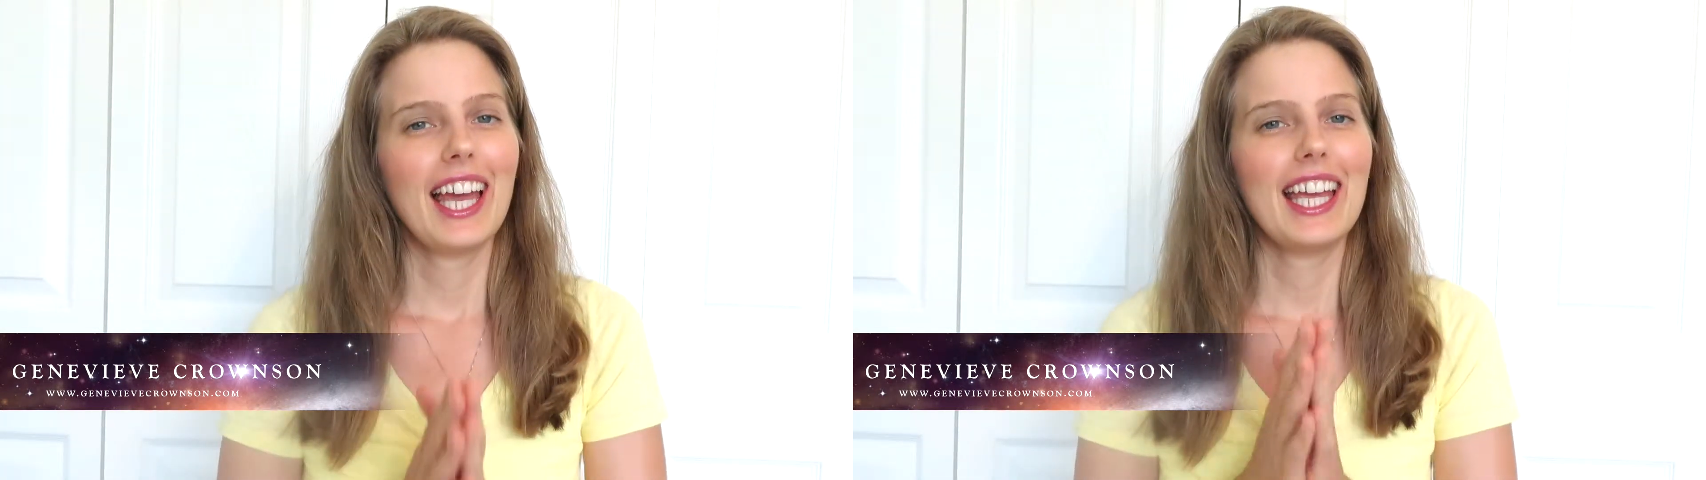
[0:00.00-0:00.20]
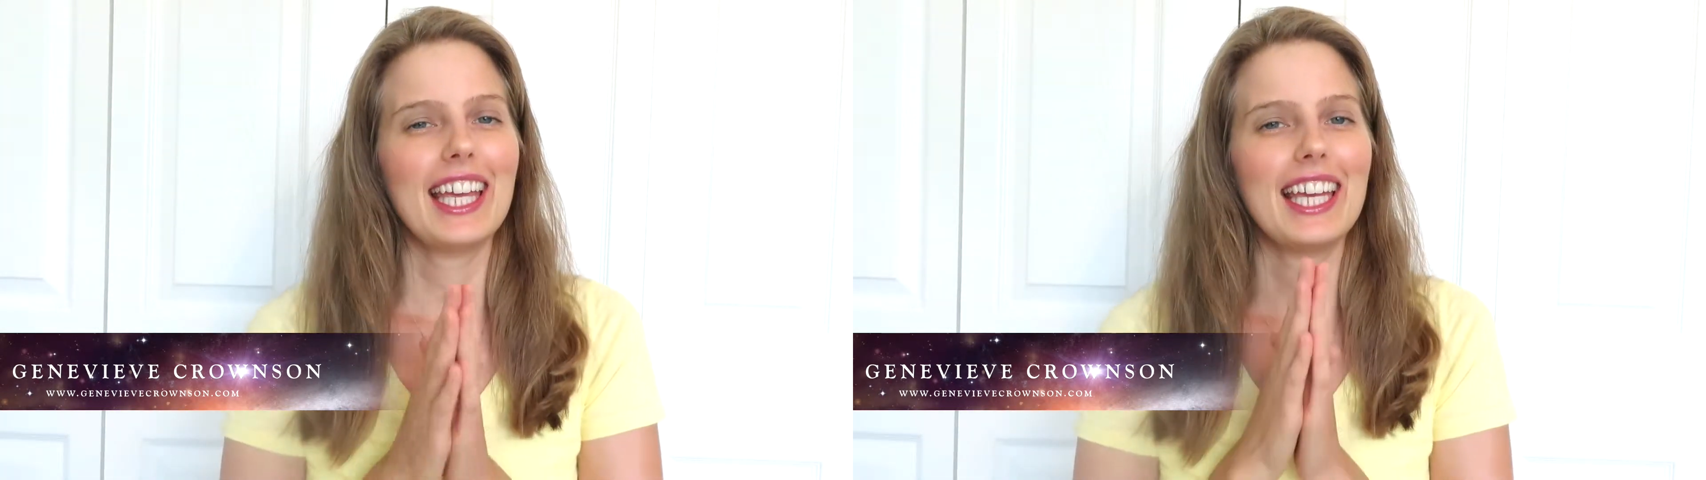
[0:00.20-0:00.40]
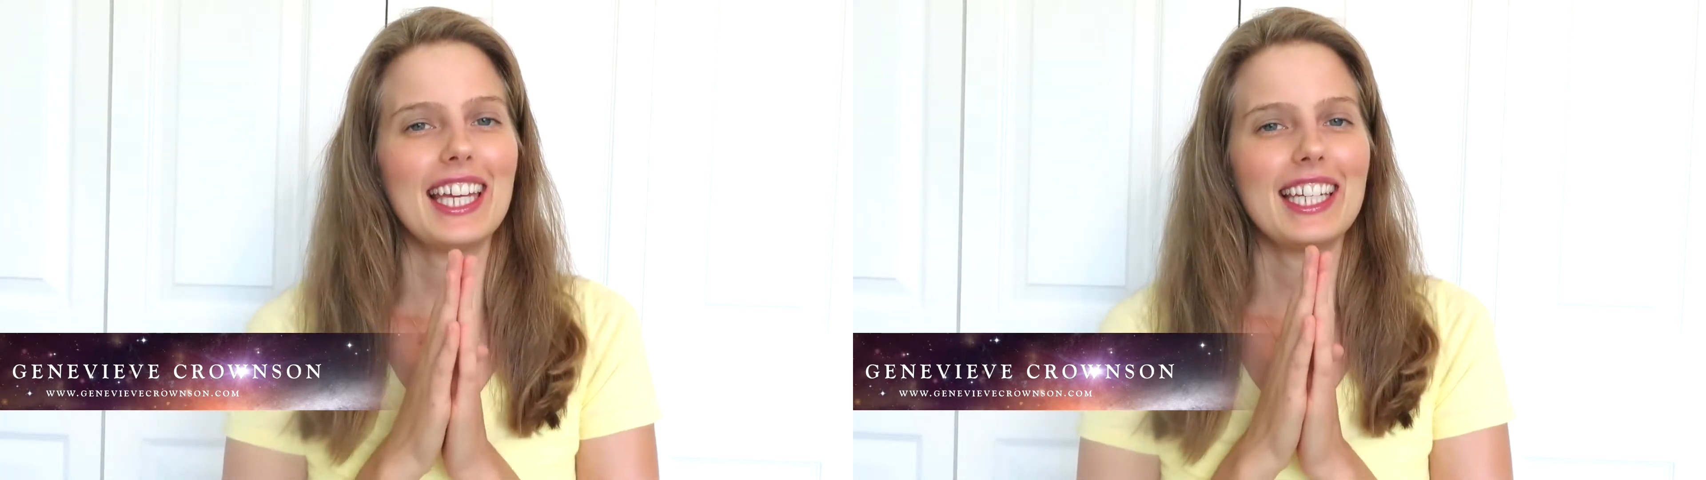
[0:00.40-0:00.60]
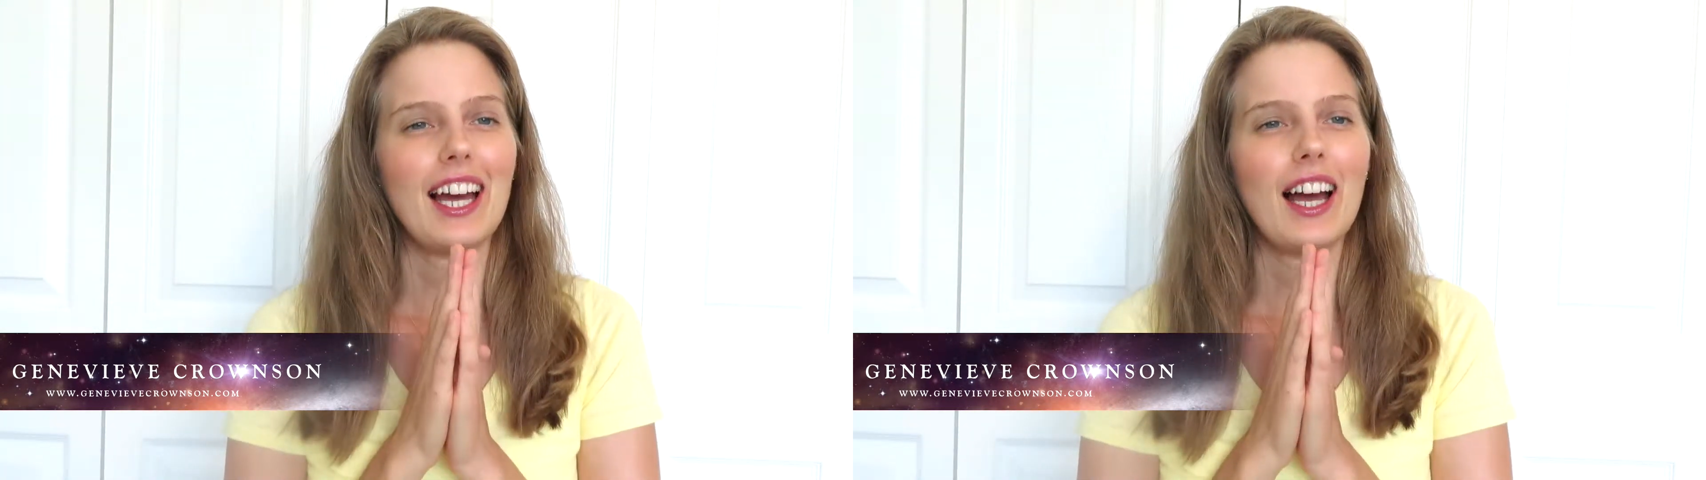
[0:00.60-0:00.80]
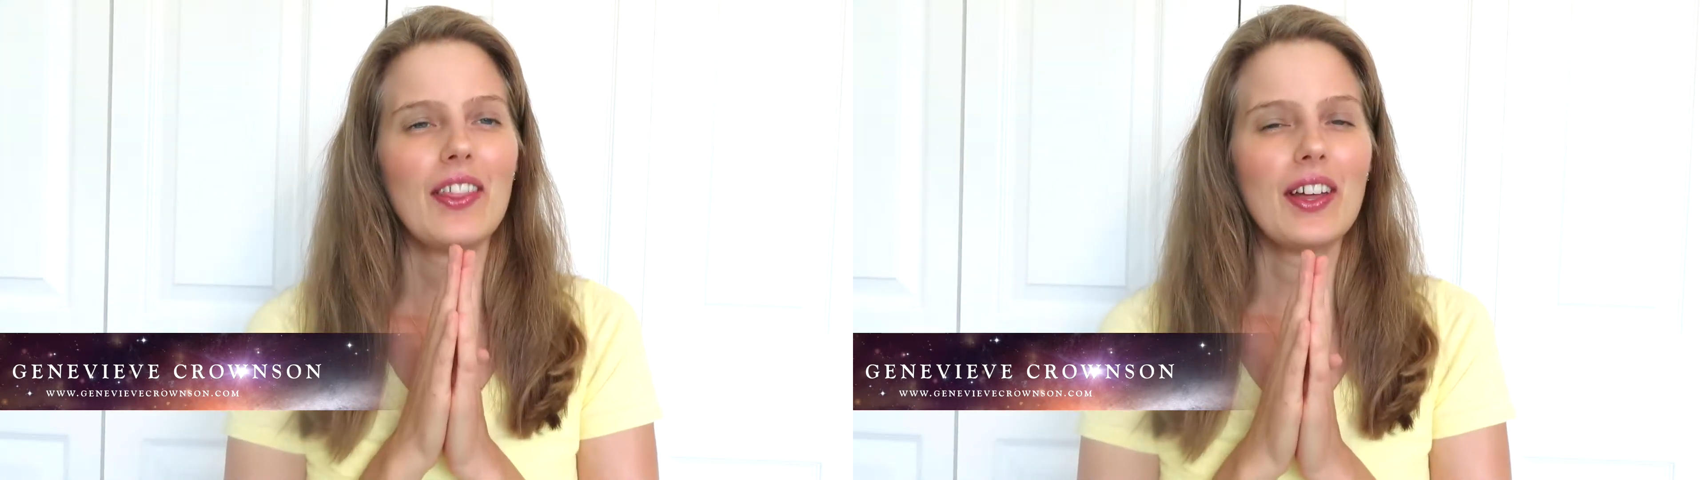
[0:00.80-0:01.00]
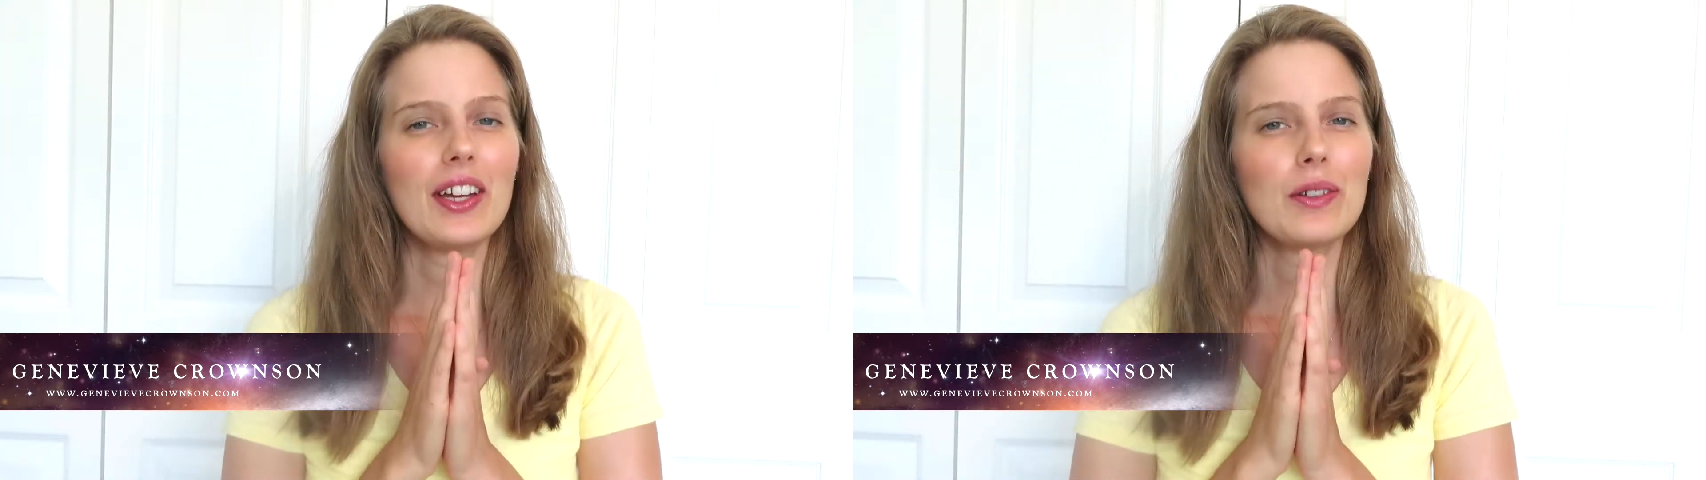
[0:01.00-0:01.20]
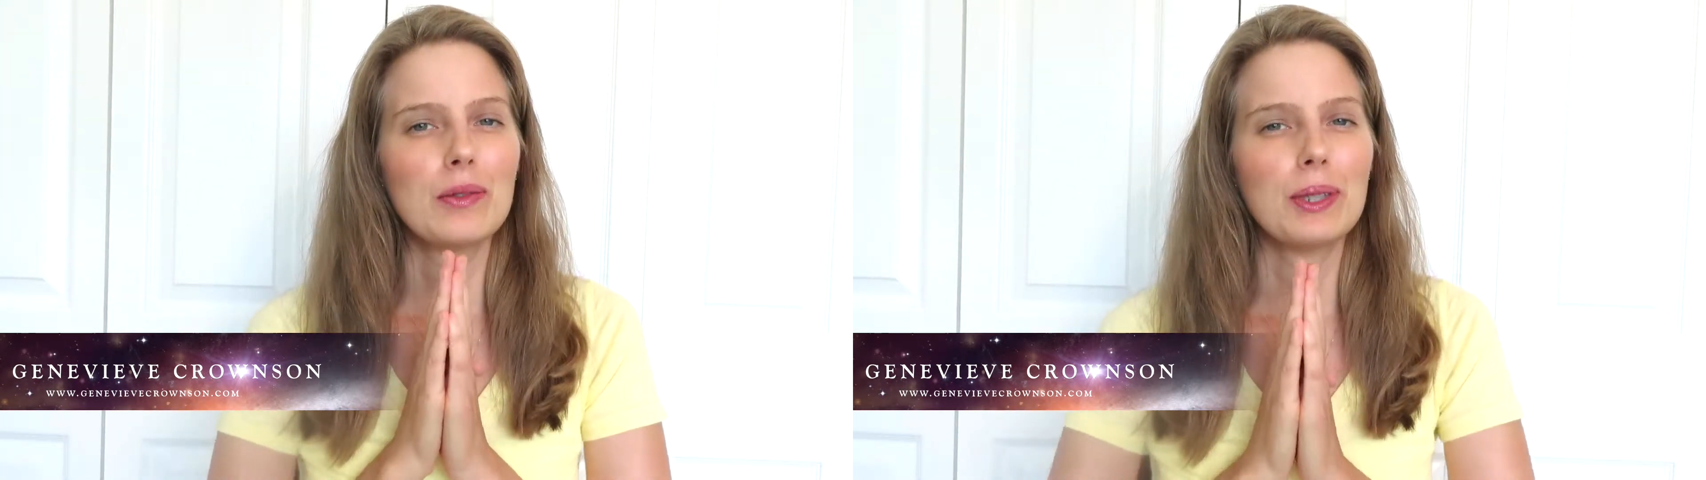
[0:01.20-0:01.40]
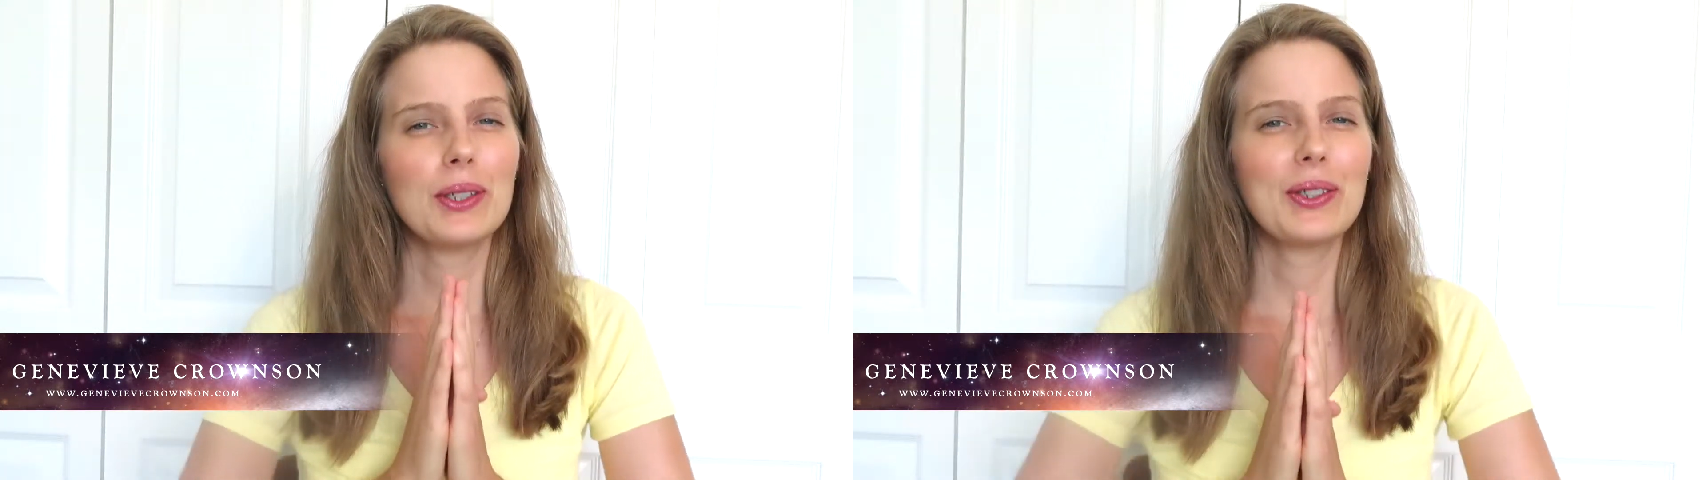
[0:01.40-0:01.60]
And I thought it
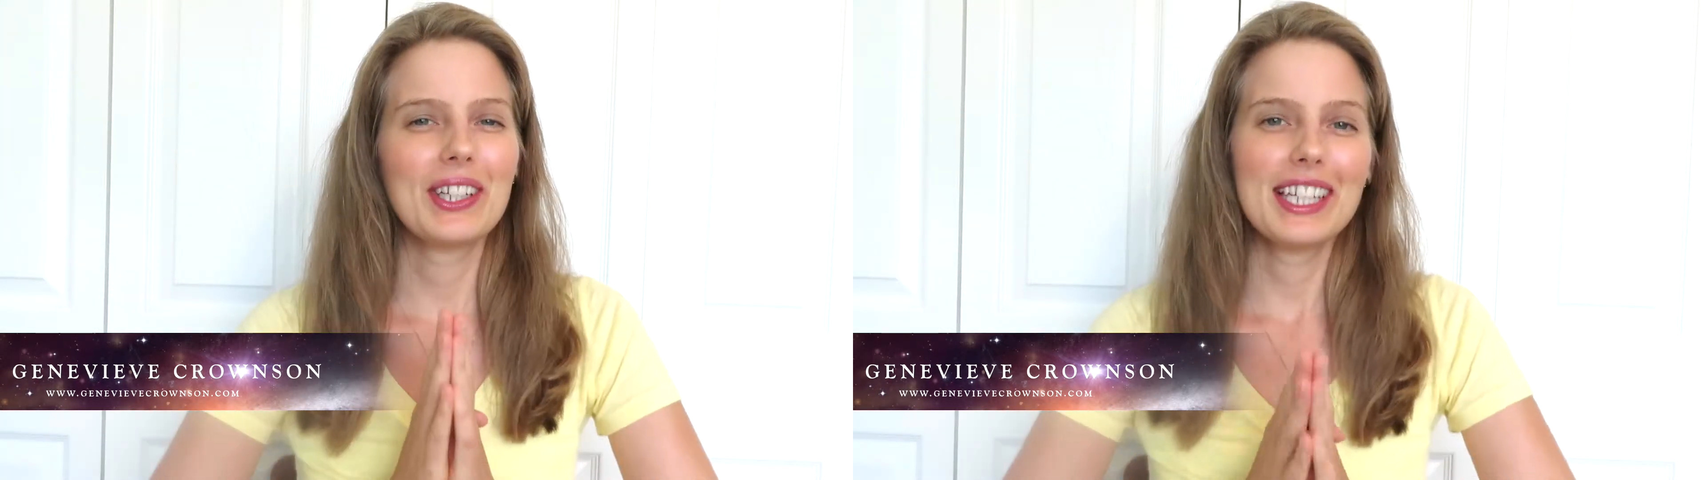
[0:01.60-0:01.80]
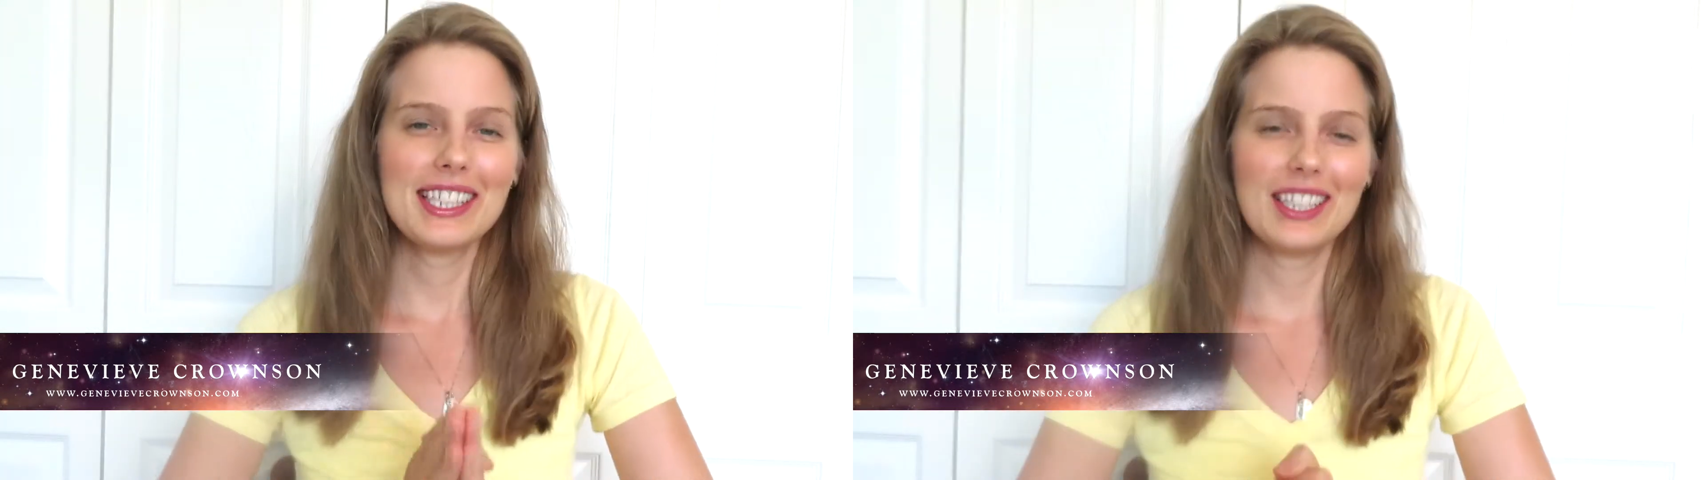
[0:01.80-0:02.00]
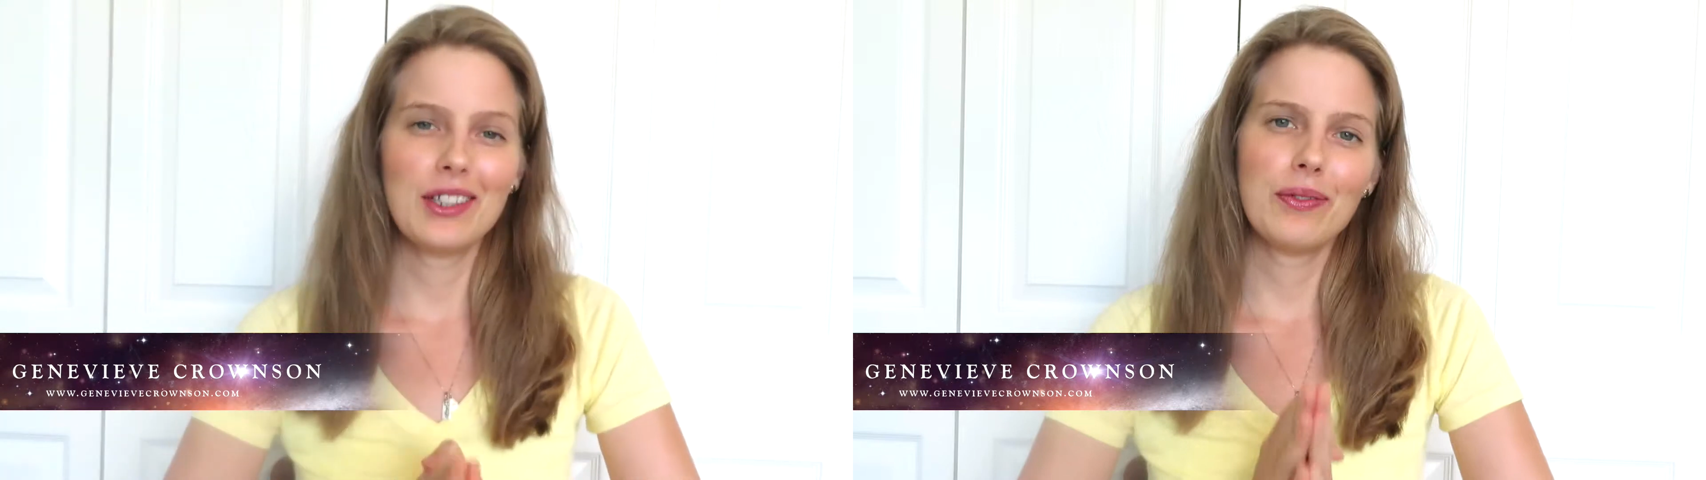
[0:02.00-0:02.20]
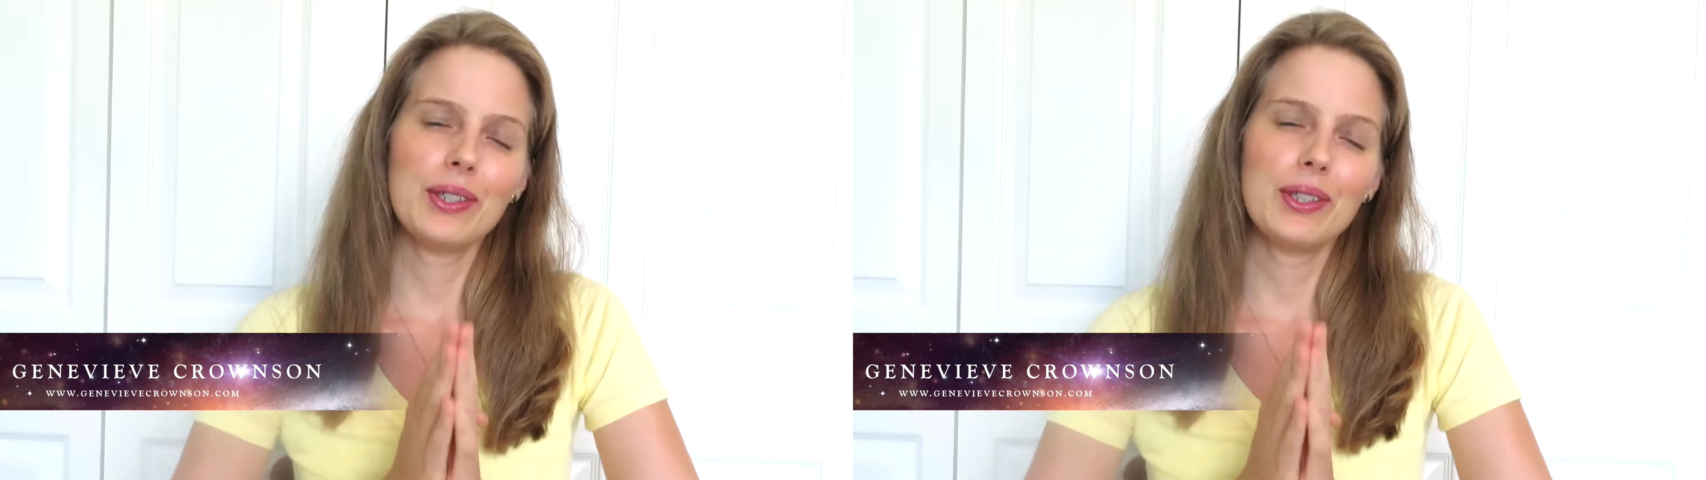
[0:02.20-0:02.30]
would be a good idea if